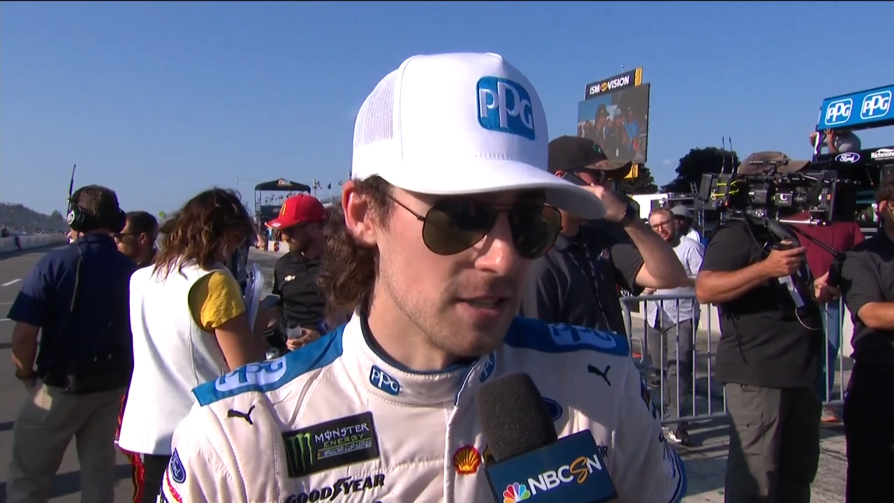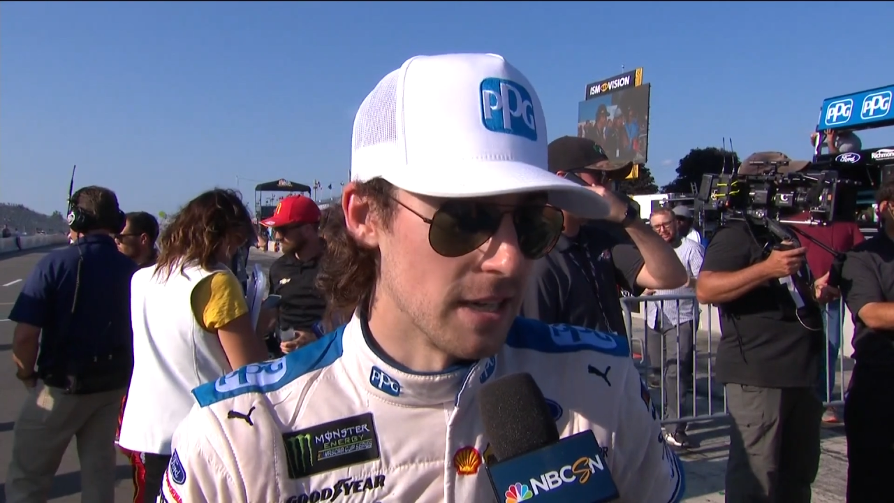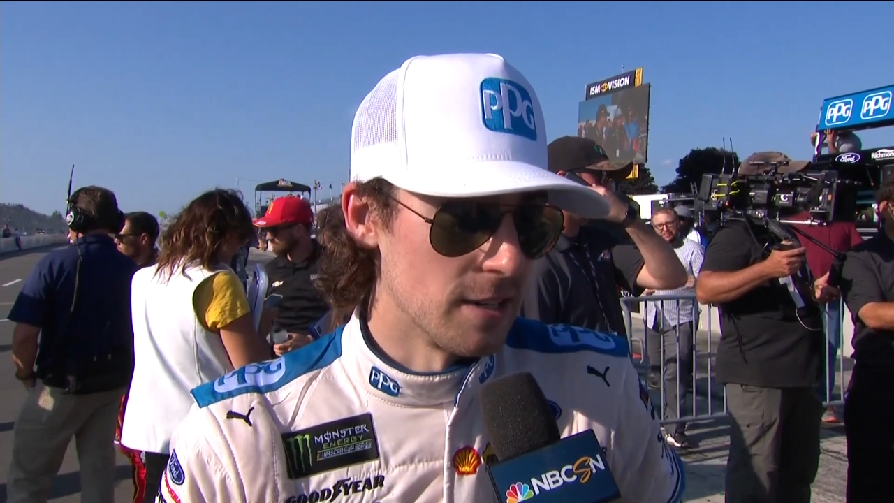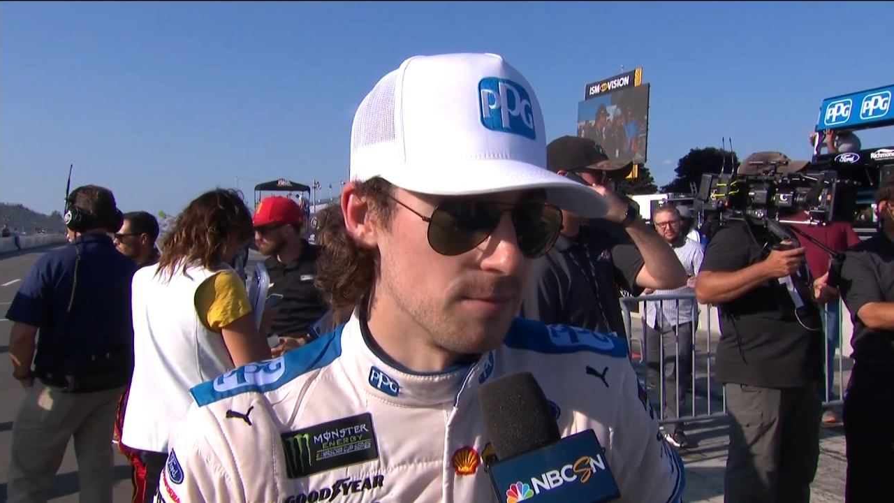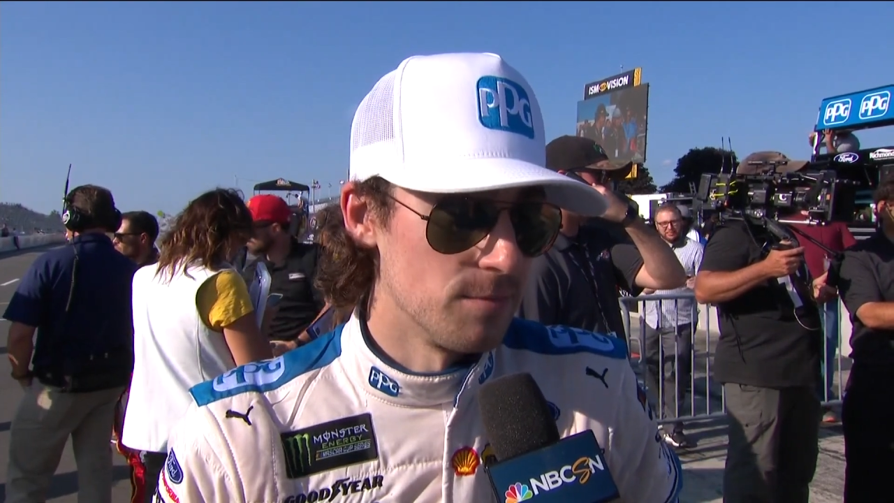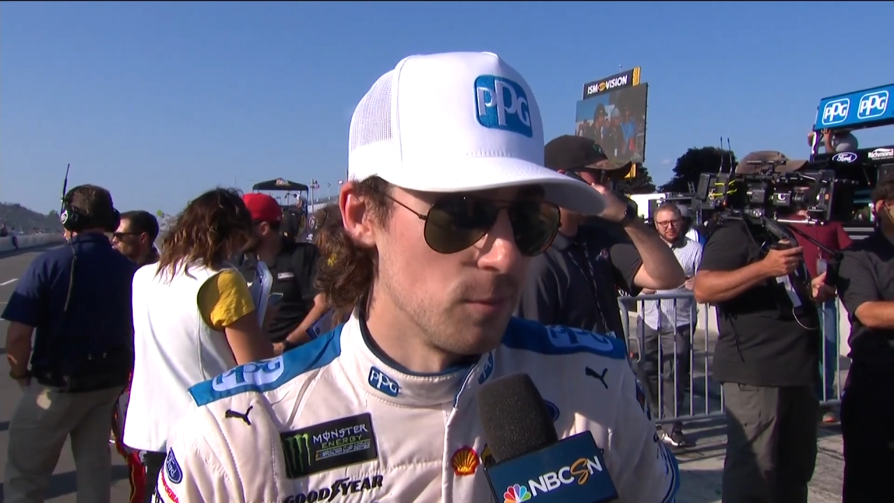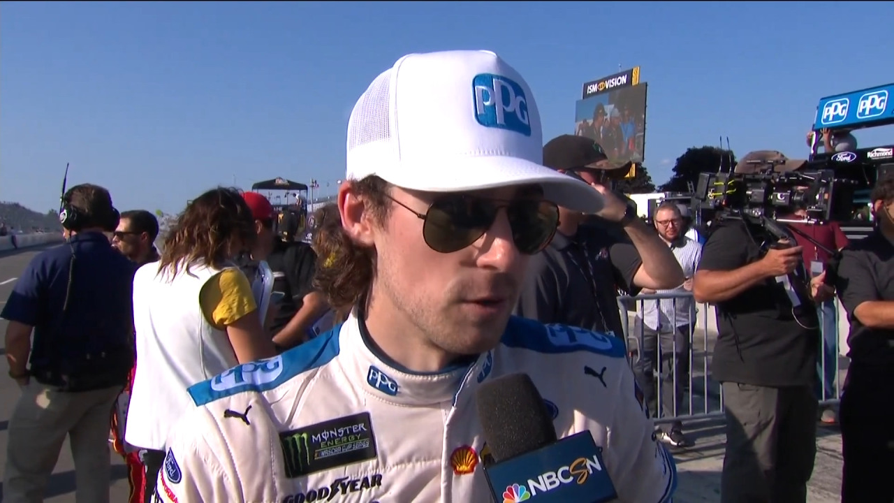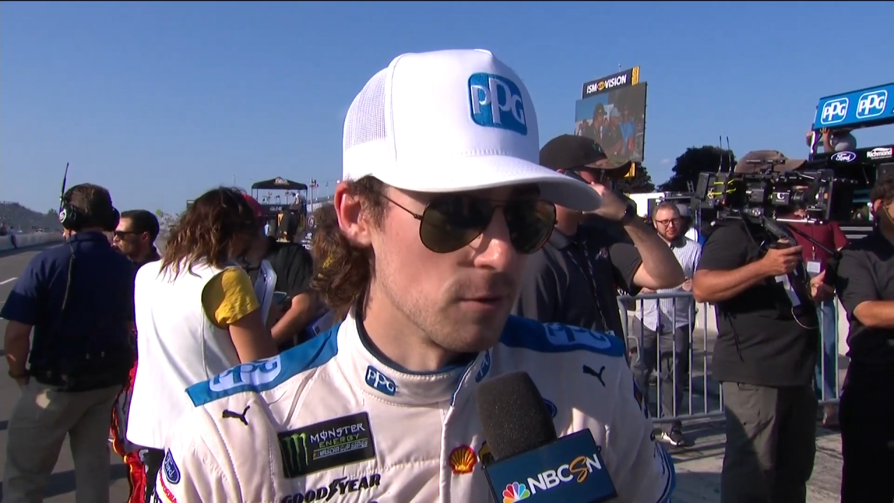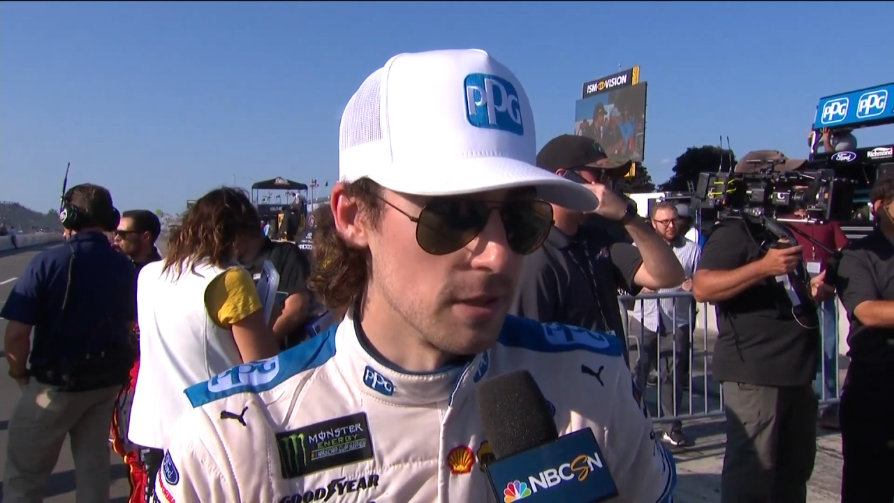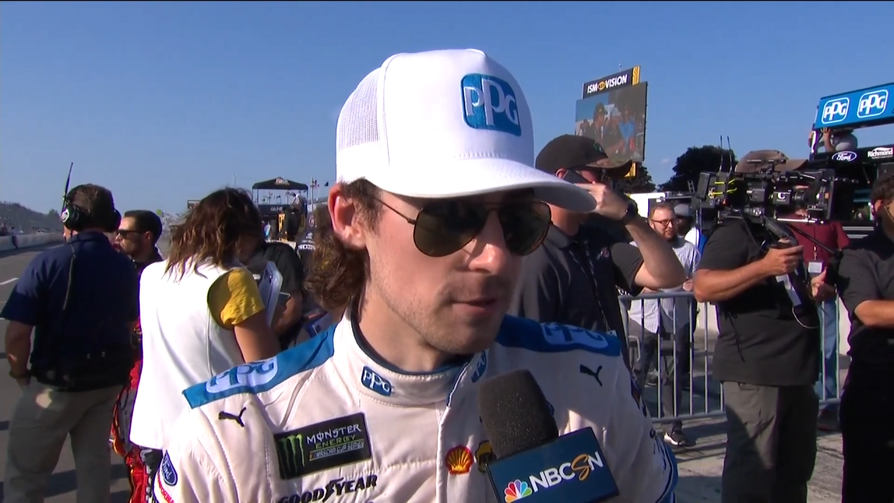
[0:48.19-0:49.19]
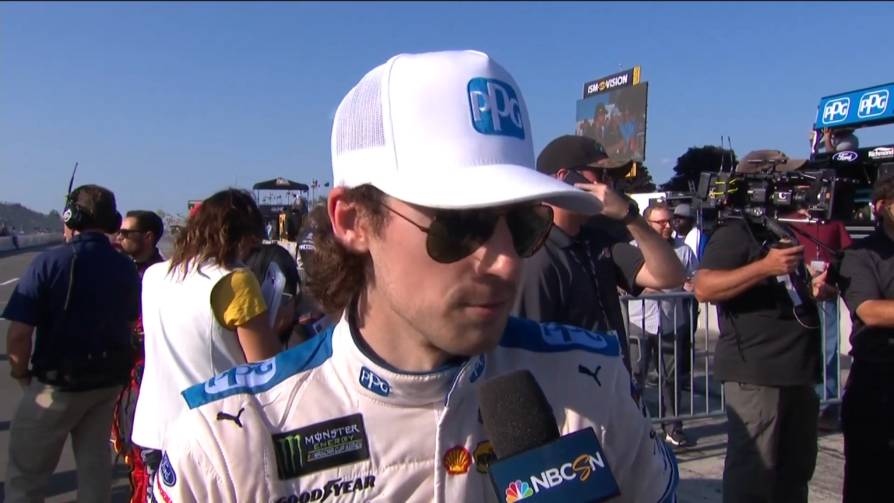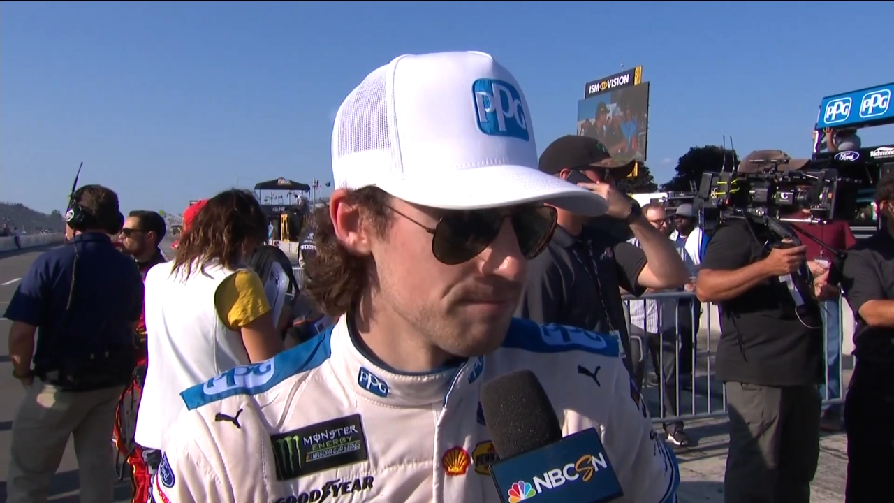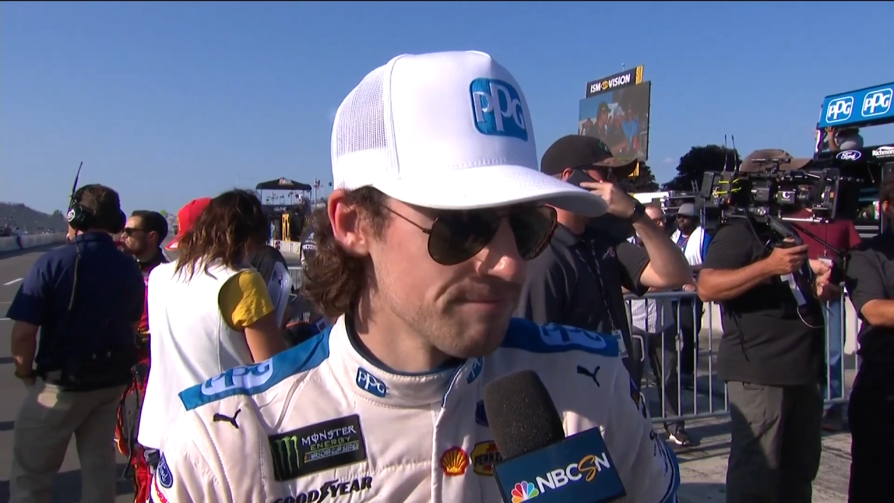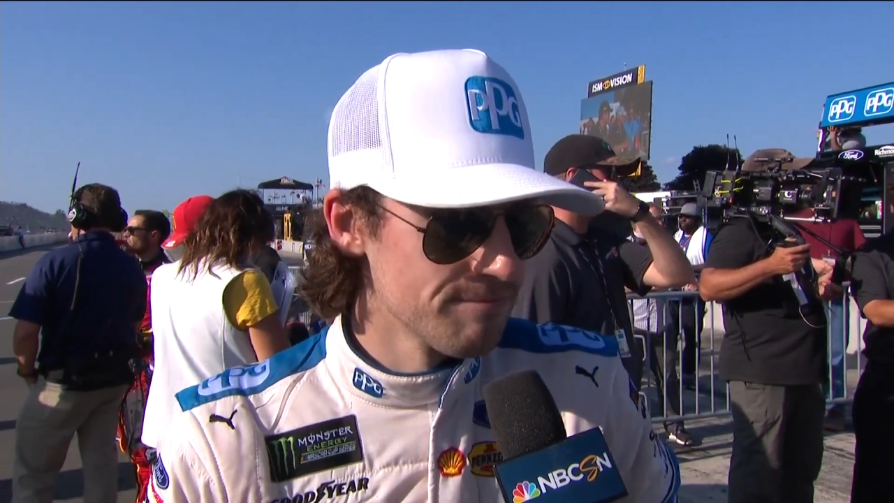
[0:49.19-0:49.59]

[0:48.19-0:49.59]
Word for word: Just kind of one of those deals.